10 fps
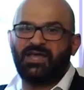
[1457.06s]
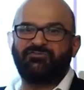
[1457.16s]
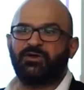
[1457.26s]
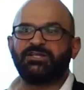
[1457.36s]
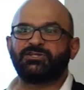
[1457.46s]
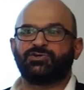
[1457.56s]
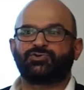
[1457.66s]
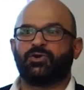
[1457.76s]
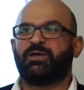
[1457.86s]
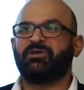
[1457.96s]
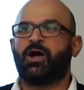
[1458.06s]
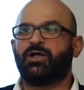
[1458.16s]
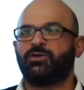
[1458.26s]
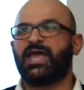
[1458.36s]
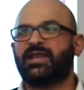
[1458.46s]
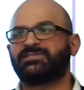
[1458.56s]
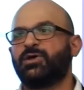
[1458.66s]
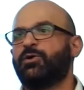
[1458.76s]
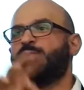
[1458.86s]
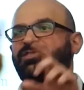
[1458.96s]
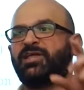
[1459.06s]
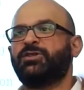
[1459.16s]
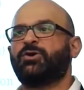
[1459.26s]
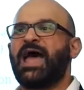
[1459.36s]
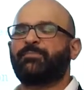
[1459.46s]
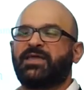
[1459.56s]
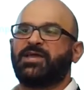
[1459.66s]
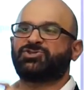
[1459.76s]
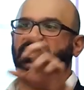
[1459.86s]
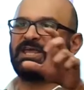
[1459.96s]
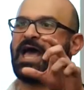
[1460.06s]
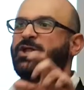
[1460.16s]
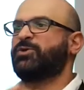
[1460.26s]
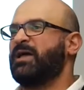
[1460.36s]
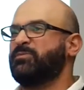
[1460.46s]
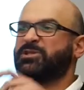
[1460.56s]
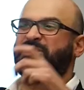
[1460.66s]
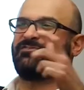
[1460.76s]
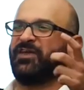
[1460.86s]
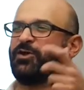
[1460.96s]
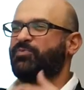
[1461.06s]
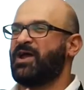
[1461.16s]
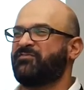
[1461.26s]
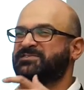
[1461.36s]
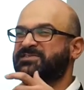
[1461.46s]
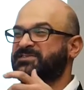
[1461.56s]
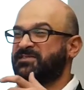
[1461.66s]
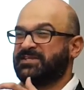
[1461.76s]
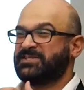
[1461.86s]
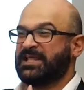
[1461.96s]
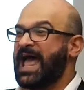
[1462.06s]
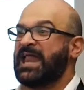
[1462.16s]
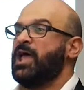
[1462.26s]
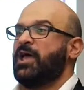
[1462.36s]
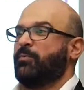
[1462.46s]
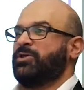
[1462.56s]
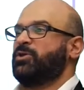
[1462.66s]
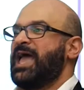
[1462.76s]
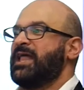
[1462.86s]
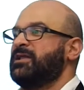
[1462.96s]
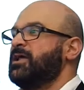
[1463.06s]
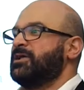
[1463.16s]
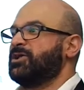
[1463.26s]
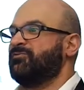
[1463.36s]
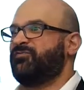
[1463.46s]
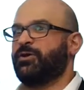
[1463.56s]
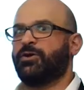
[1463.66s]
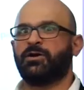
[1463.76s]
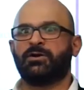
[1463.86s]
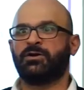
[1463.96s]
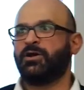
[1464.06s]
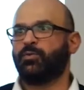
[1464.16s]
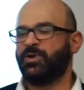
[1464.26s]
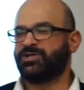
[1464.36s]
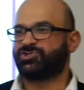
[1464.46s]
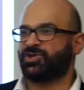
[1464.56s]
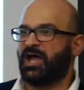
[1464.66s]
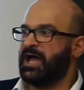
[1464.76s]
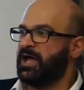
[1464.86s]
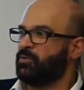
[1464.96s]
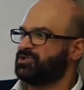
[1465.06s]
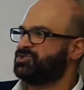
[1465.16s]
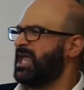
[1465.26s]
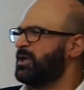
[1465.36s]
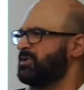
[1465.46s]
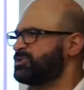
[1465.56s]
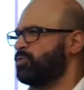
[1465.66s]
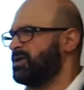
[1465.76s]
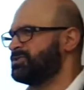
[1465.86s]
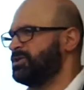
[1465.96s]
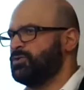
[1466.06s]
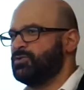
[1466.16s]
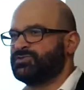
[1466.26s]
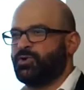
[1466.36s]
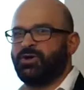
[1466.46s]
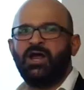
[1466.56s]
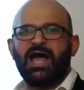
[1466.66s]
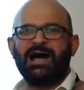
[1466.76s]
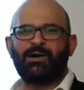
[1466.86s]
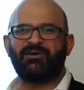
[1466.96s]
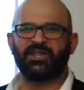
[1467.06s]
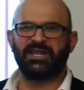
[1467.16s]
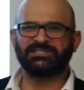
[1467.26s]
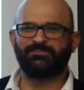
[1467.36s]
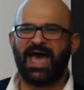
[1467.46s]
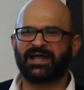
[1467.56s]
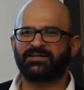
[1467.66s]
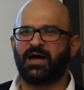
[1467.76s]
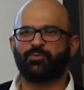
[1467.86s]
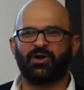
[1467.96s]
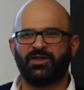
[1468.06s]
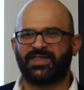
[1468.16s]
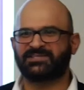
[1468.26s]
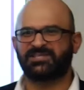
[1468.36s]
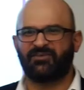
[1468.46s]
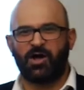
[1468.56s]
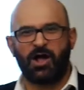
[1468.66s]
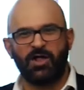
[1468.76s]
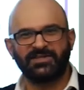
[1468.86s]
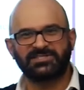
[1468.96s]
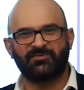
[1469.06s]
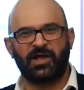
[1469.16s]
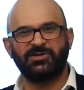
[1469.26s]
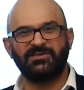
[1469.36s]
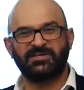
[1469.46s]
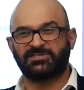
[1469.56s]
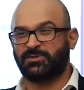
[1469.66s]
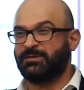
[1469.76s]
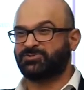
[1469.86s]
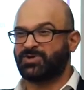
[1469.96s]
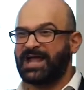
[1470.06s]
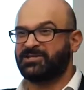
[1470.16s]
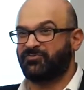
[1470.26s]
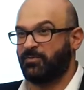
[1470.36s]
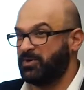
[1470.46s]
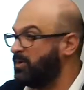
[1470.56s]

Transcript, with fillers: yeah, very little control. I mean, all you get is within your application account, you might be able to configure preferences and things like that, but you can't configure which, uh, which database you want to use or how often it gets backed up or any of that stuff. All the stuff underneath it is abstracted from